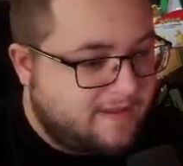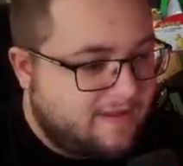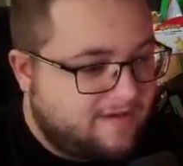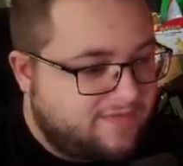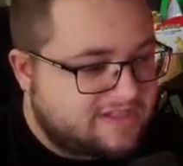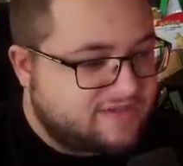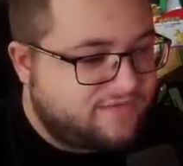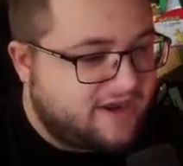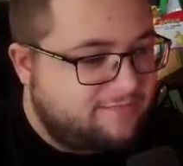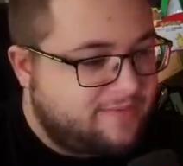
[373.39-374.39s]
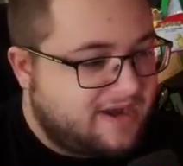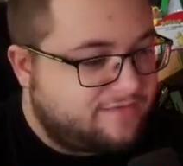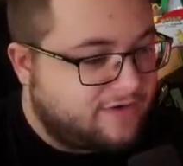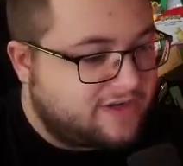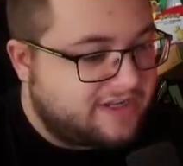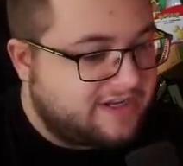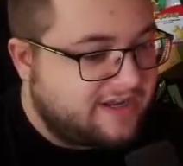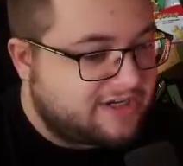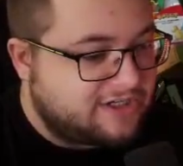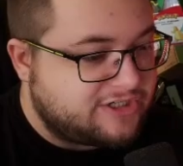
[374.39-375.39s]
If that's a 5-bar fucking
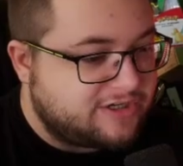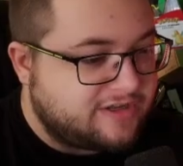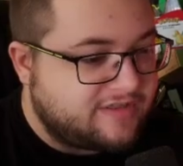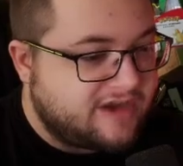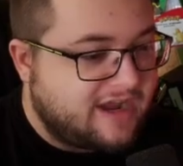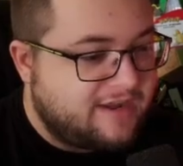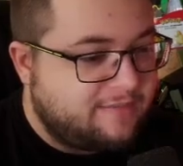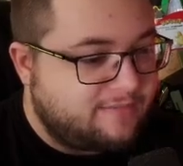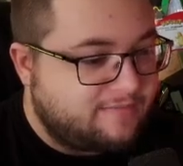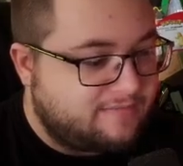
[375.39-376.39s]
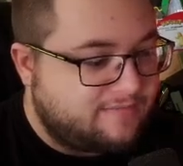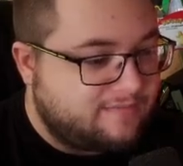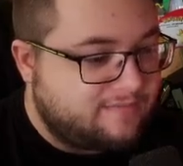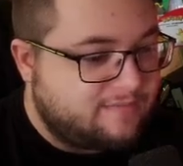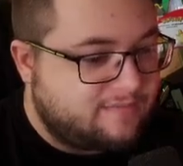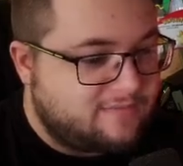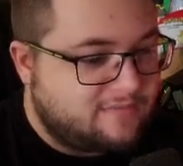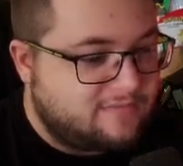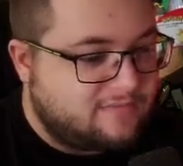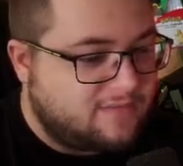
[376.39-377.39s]
connection, then I'm
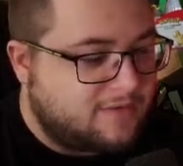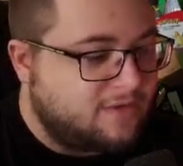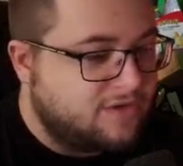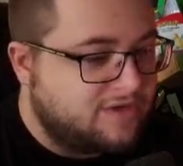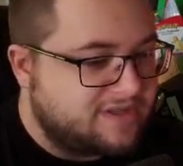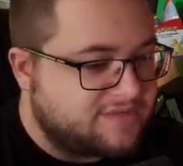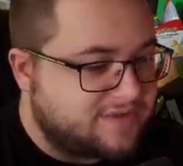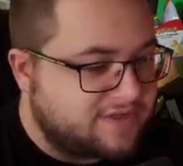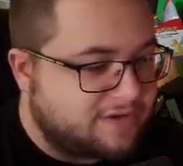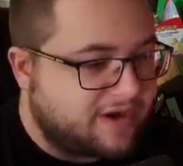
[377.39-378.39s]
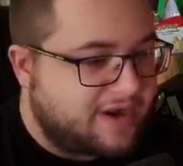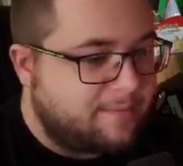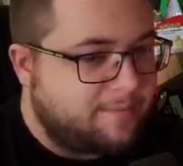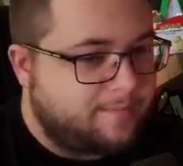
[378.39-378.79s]
good at this video game.